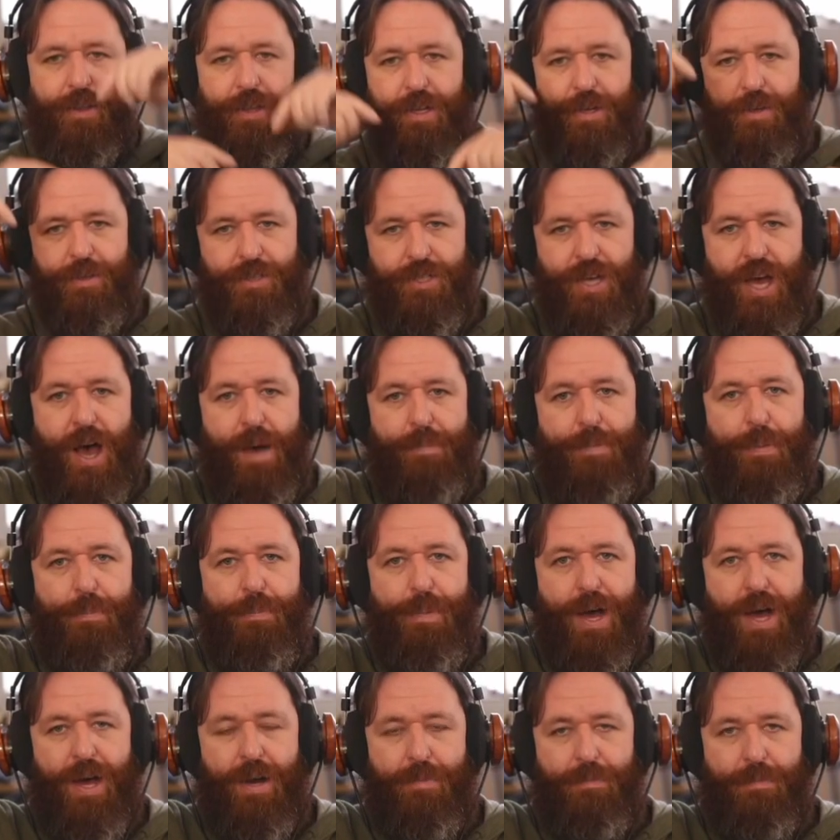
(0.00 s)
The top and
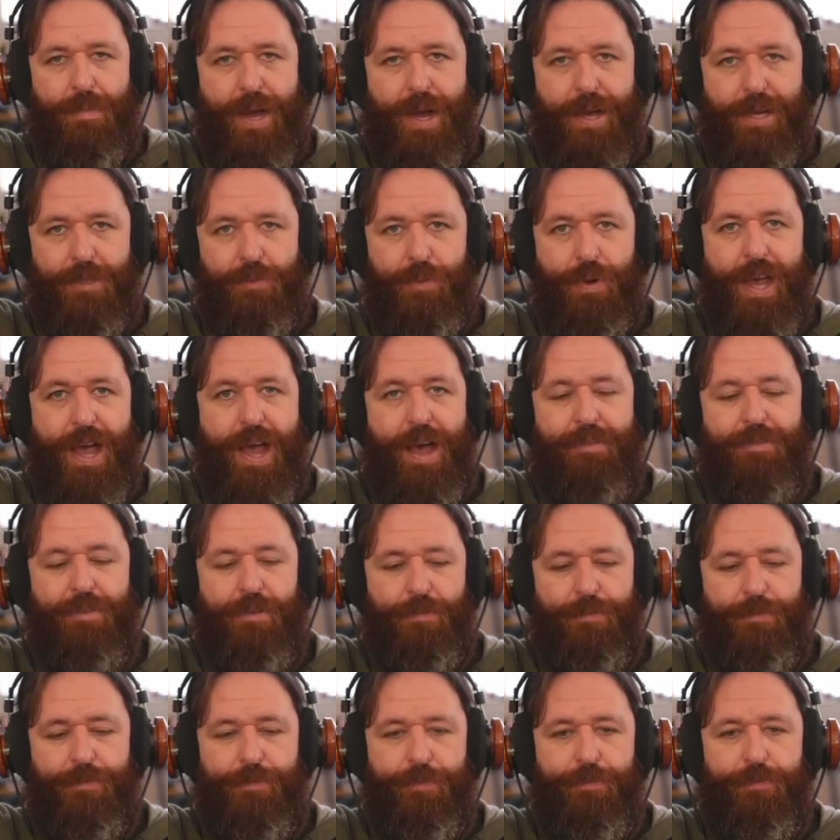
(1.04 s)
bottom mic, we have
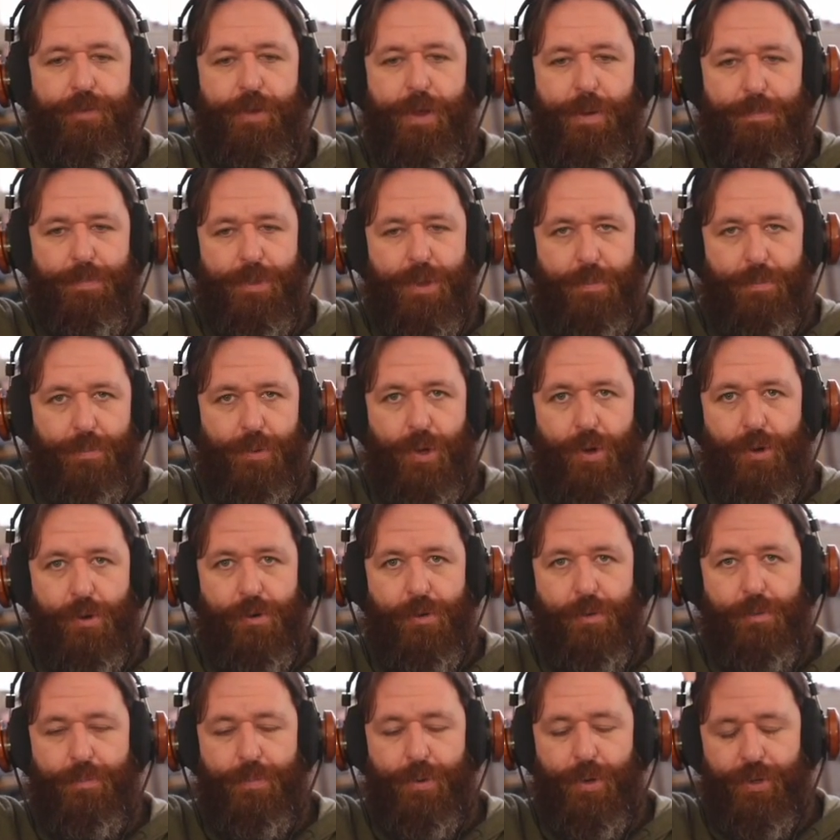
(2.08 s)
to flip the
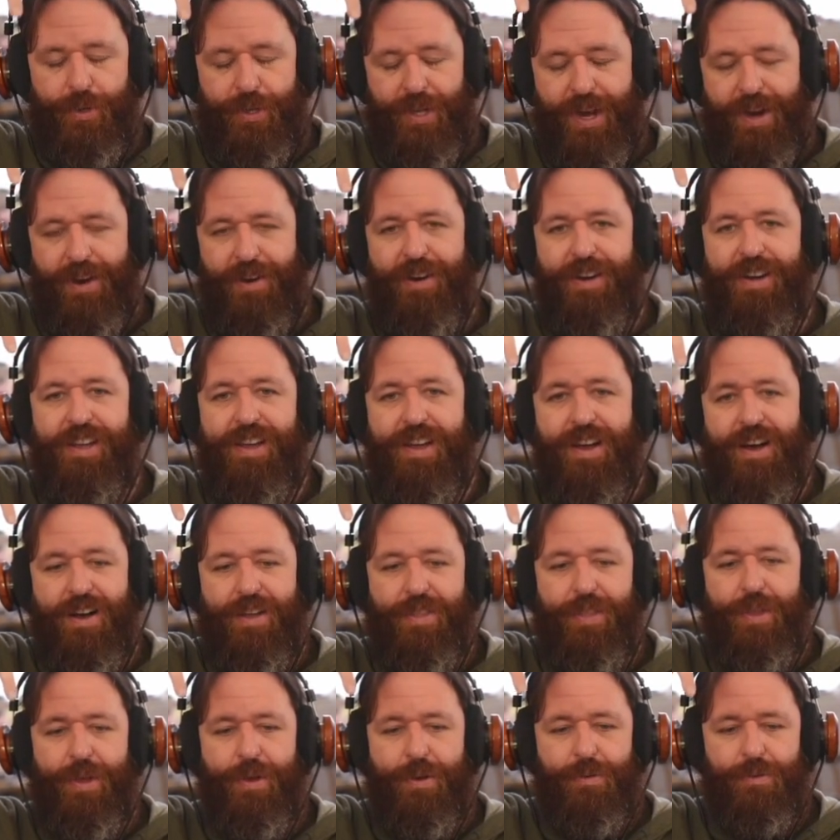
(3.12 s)
polarity
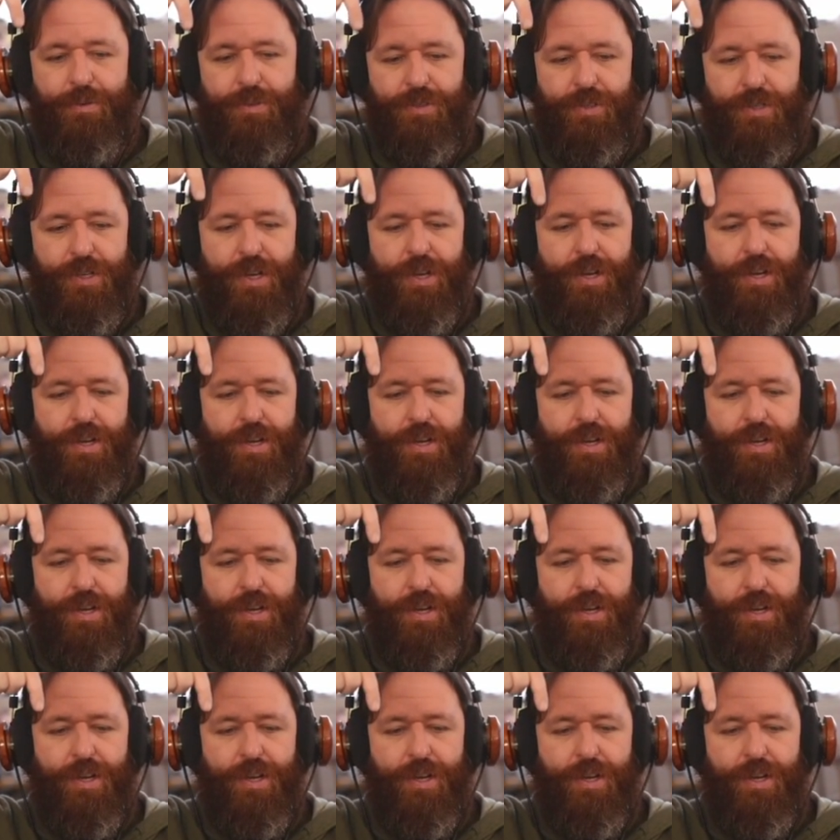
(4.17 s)
on those.